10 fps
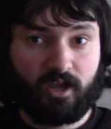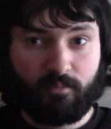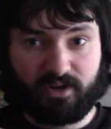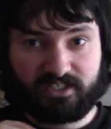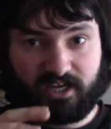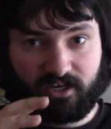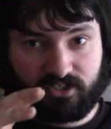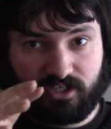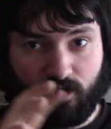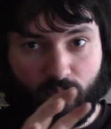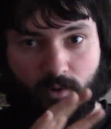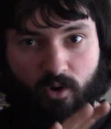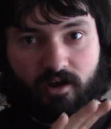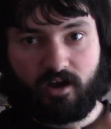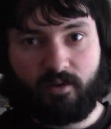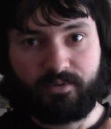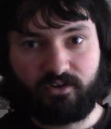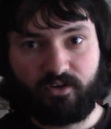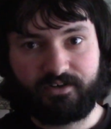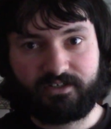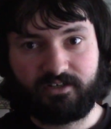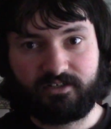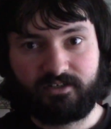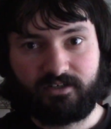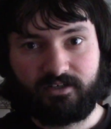but it's actually got more carbon content.